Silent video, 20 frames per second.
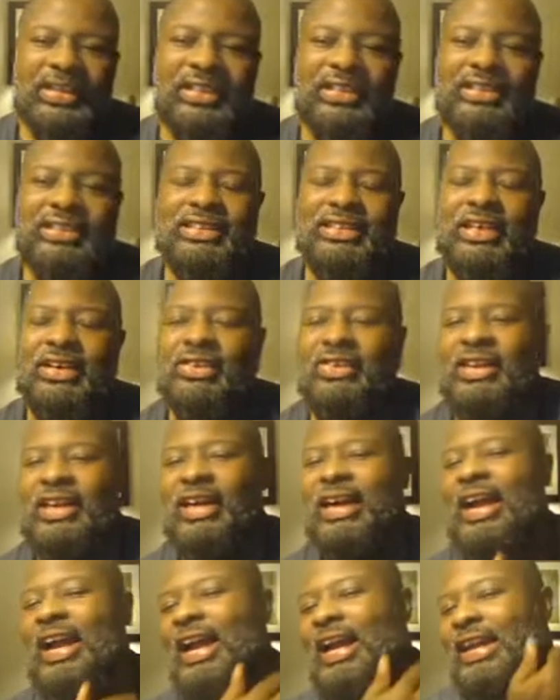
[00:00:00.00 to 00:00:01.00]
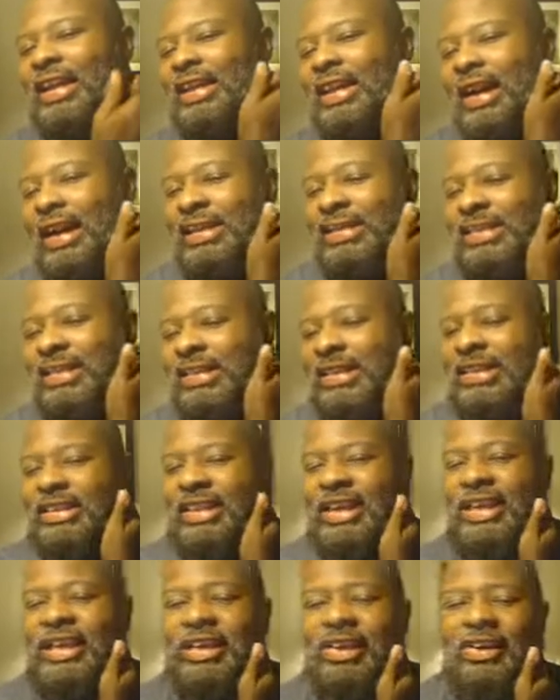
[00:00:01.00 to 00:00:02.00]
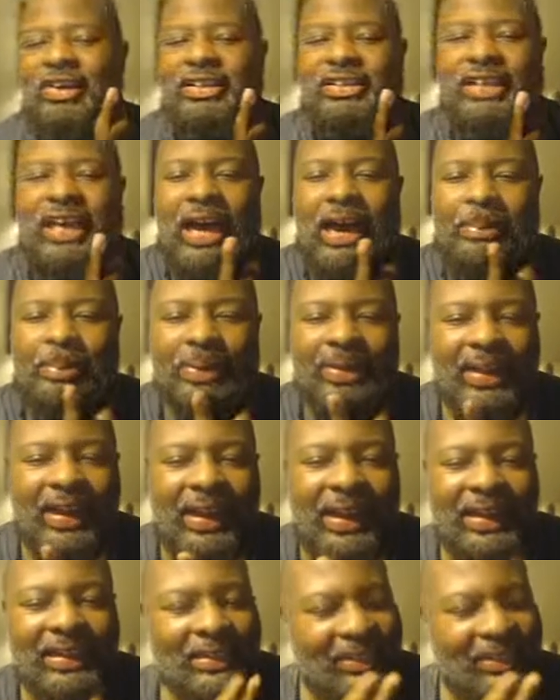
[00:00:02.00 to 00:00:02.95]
So they're analyzing the data on top of that.